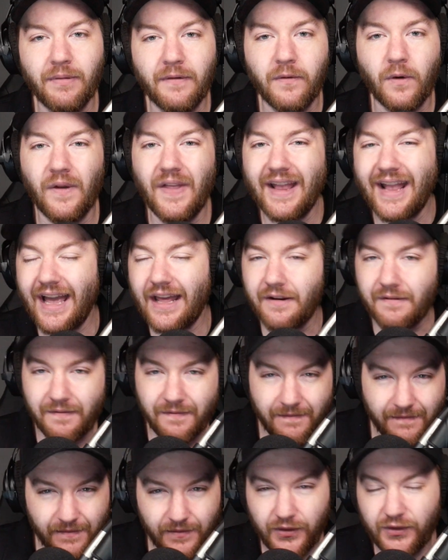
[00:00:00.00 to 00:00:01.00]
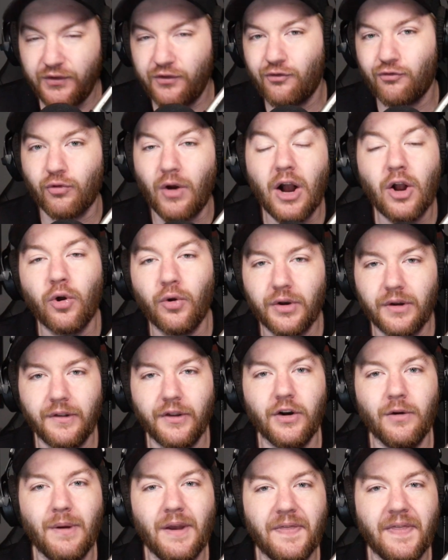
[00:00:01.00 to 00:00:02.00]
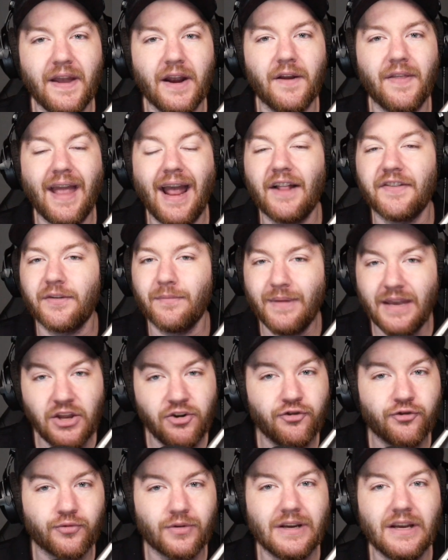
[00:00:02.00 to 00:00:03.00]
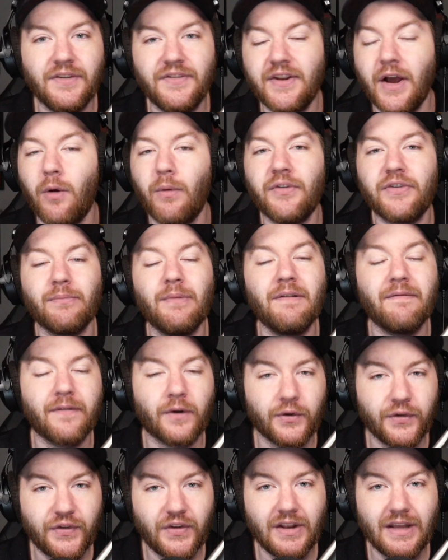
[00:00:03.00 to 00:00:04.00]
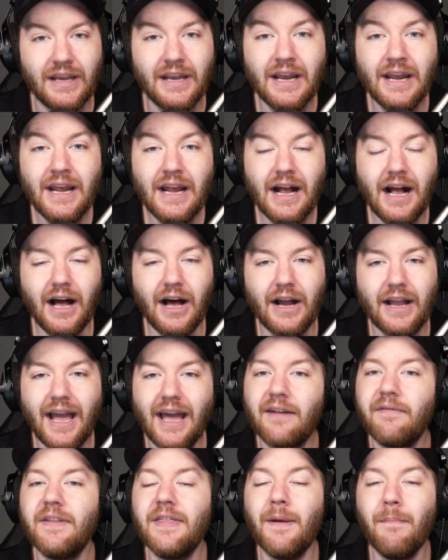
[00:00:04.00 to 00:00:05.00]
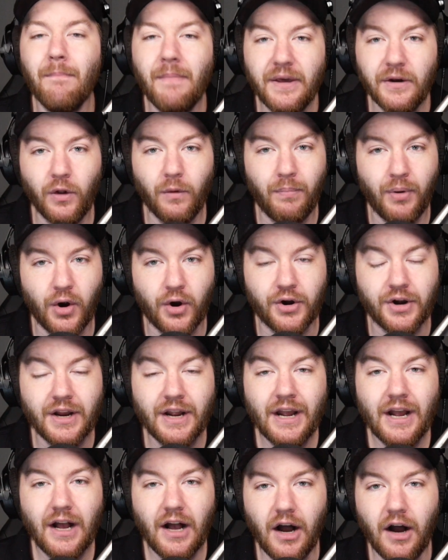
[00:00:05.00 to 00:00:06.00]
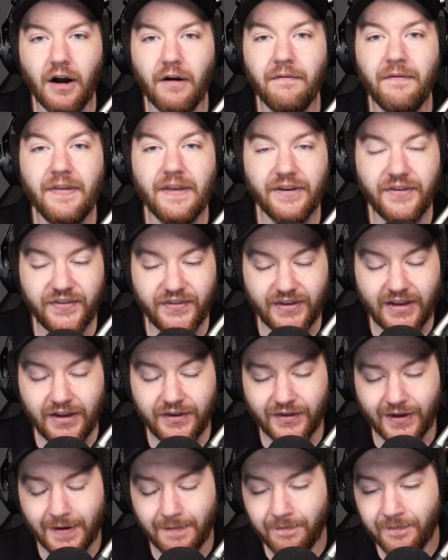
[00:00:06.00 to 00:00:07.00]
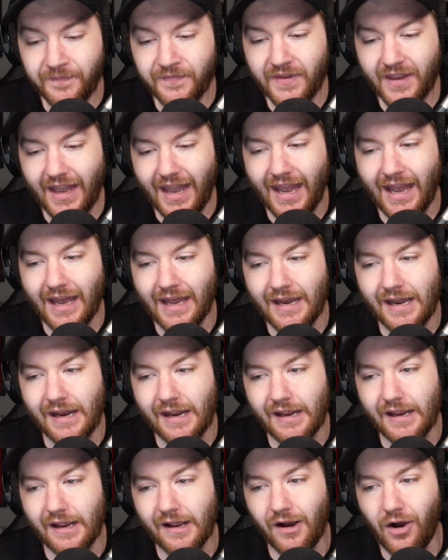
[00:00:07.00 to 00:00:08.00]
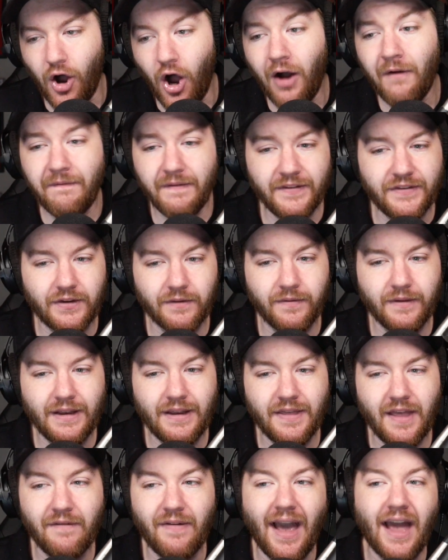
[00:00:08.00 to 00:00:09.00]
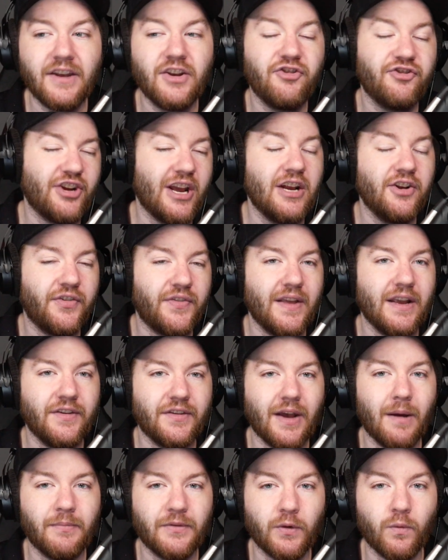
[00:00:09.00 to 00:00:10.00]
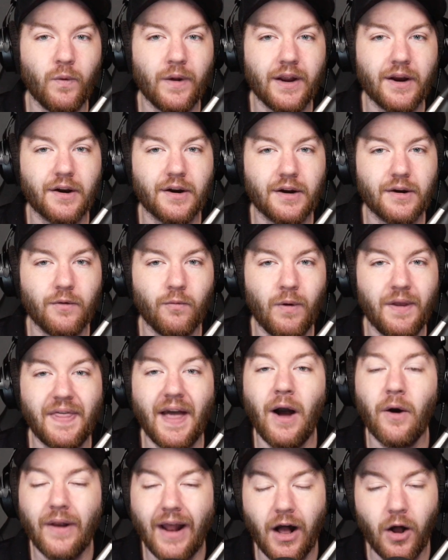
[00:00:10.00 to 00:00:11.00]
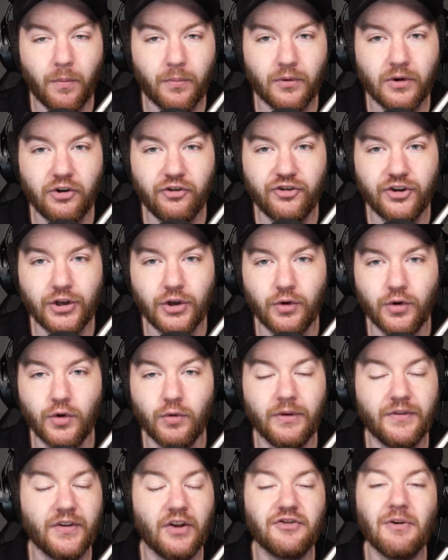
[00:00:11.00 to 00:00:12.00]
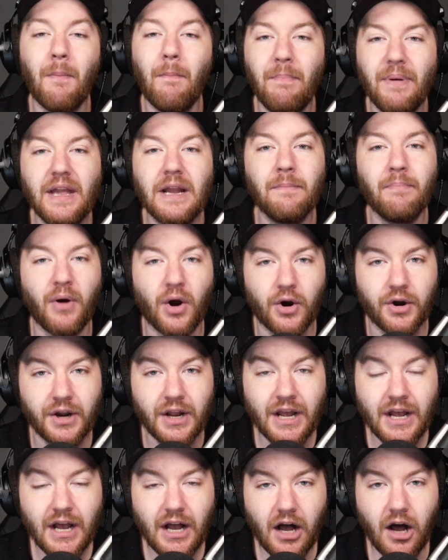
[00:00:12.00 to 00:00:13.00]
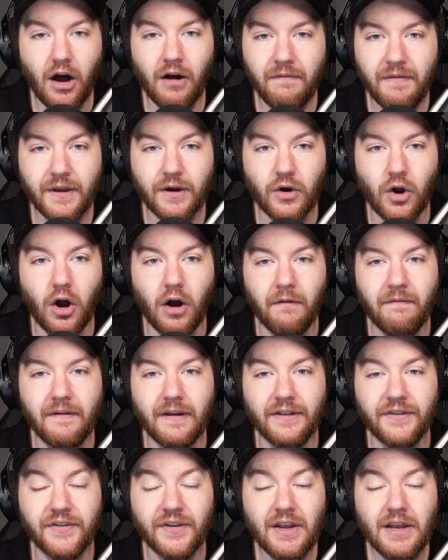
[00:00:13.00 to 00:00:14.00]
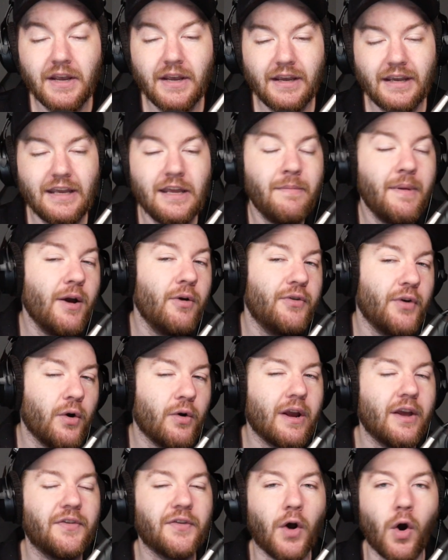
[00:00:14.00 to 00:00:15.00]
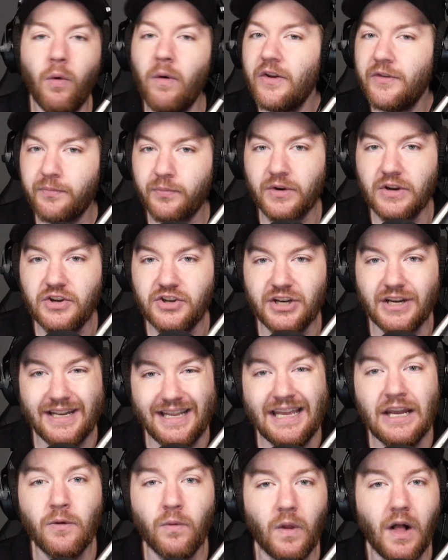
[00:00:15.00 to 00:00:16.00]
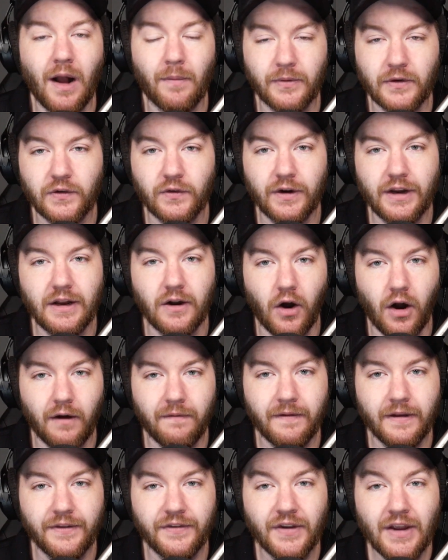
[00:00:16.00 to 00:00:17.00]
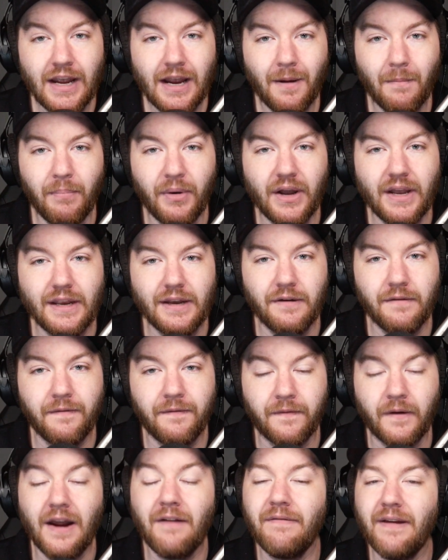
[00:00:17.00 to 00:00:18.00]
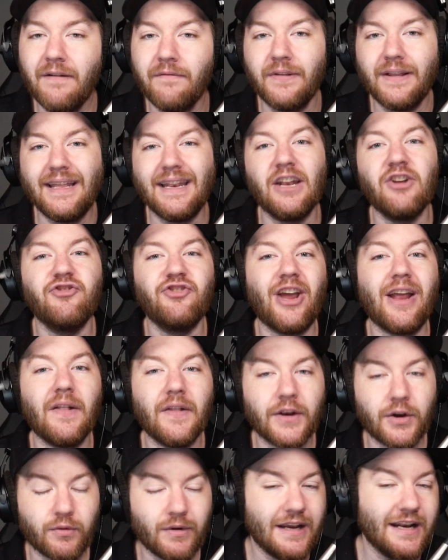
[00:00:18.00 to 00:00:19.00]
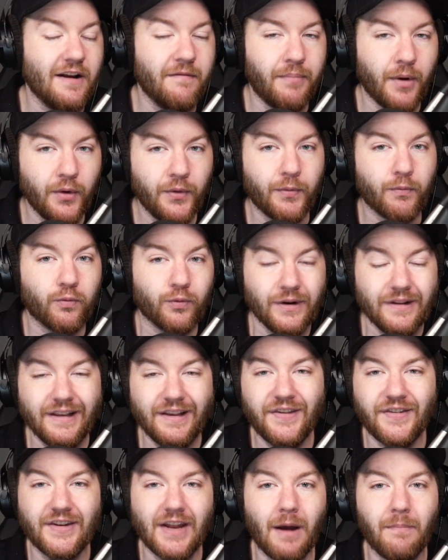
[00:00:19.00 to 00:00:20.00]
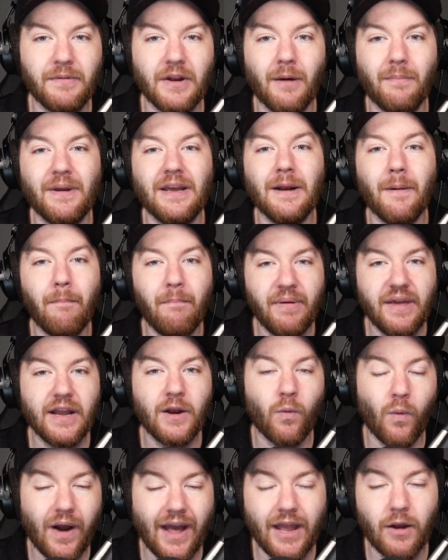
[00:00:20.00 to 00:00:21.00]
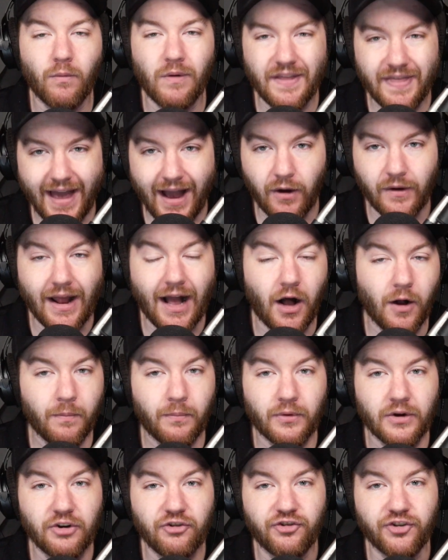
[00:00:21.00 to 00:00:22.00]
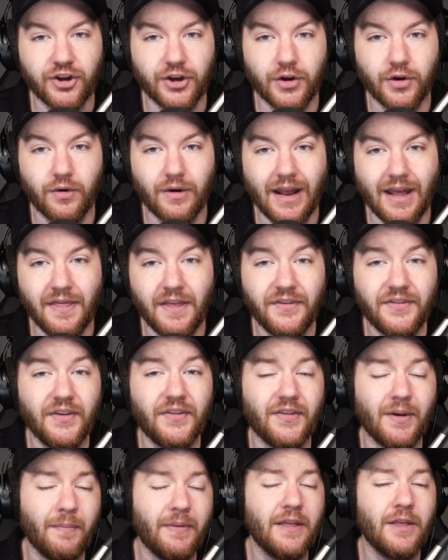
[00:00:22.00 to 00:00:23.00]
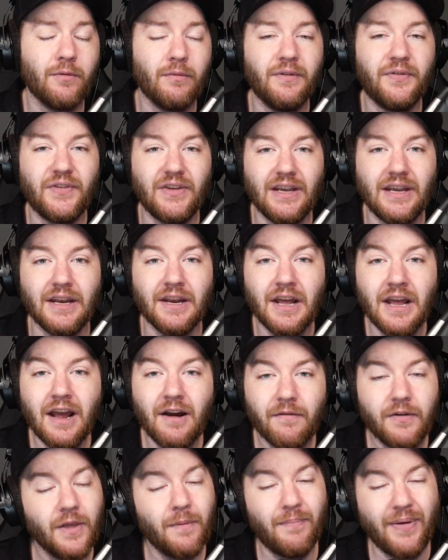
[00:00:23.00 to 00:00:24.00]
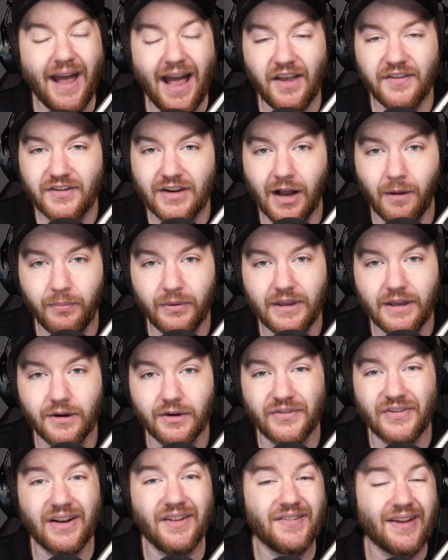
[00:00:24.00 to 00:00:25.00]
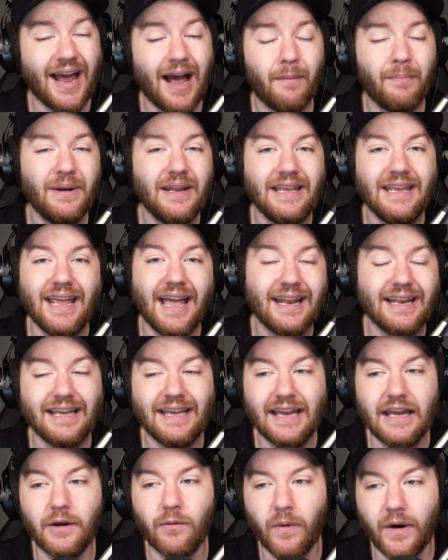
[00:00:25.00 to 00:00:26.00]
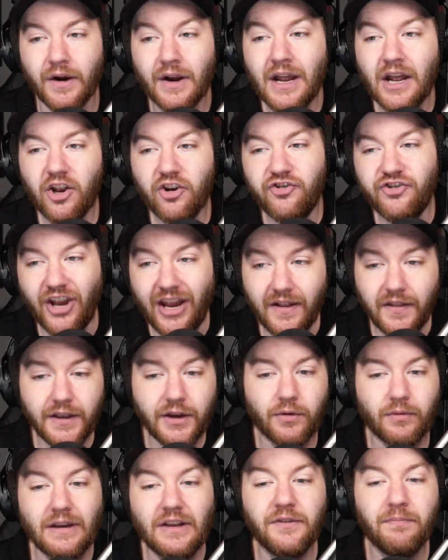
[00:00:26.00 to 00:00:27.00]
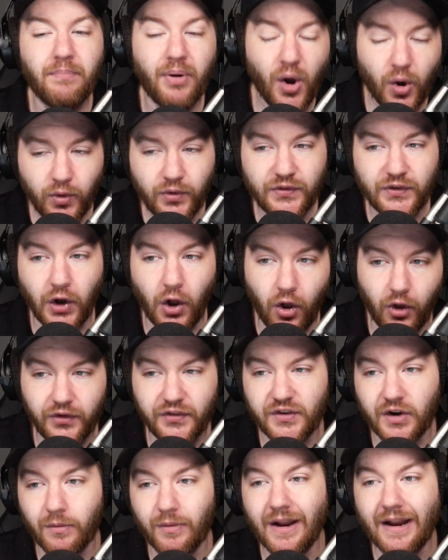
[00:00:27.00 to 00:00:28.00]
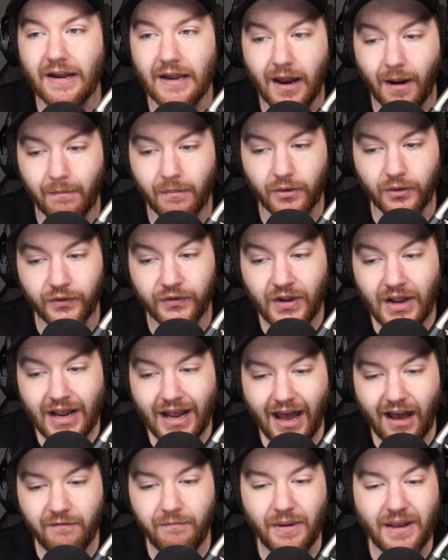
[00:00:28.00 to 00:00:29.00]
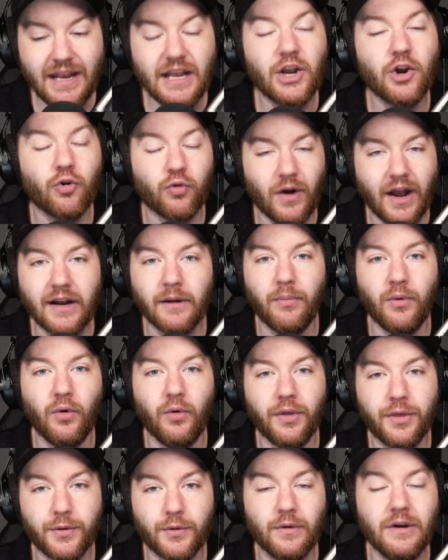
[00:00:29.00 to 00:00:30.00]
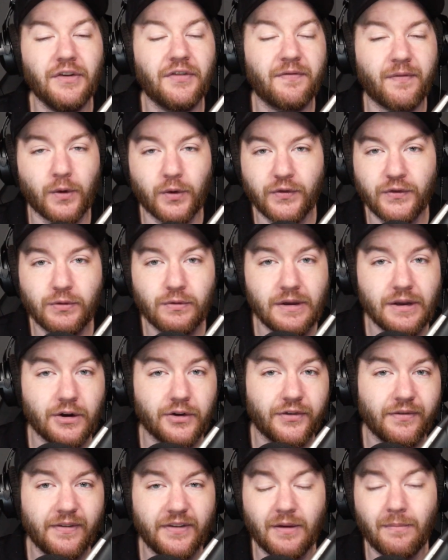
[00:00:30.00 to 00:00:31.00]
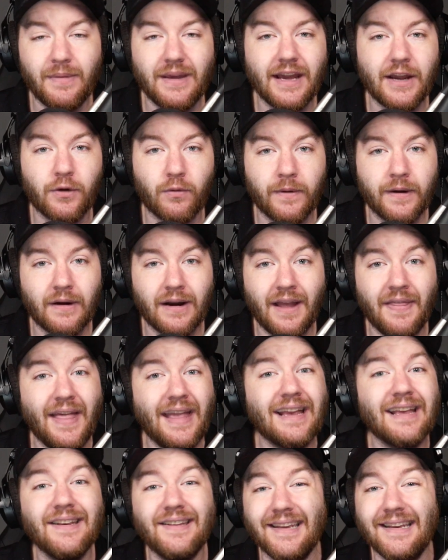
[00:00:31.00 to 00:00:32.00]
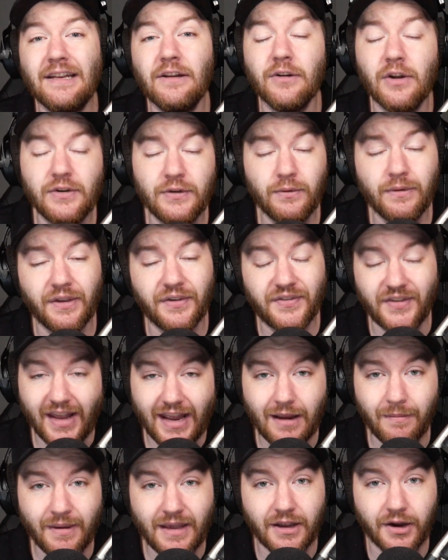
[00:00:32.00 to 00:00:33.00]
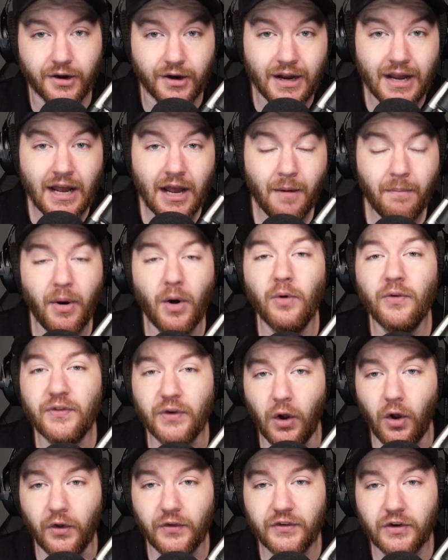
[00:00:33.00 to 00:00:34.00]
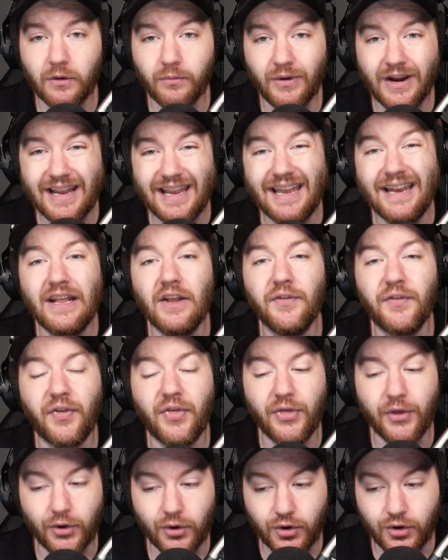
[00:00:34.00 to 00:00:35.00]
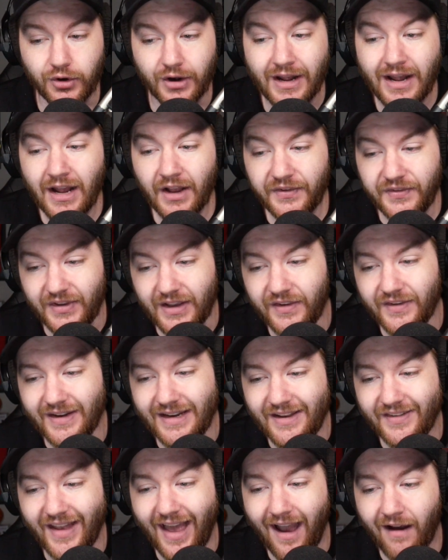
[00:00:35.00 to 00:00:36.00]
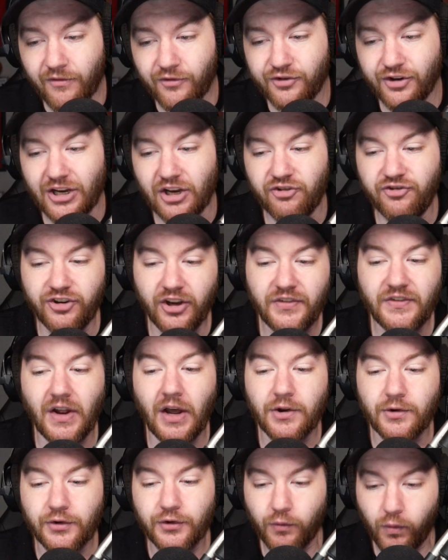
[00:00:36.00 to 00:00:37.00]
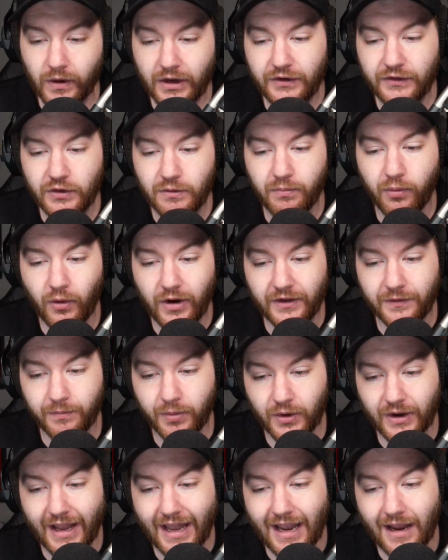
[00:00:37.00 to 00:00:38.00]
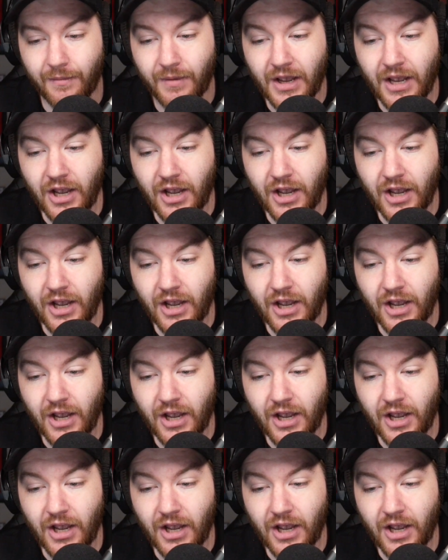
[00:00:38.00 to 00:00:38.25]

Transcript: before they kind of struggled a little bit there. They had some injuries, dealt with some adversity kind of in the middle part of this season. And offensively, they've had to change things up to where without Alperen Sengun, who is such a big part of their offense, Ime Udoka has always preached an equal opportunity offense, but Fred VanVleet and Jalen Green have both really stepped up in a big way without Alperen Sengun. And this is something that we've seen for the past couple years, and it's happening yet again, where Jalen Green's post All-Star break numbers have been incredible through his first 2 years of his NBA career, and they continue to do the same here post All-Star break in his 3rd season. He's averaging just under 22 points per game,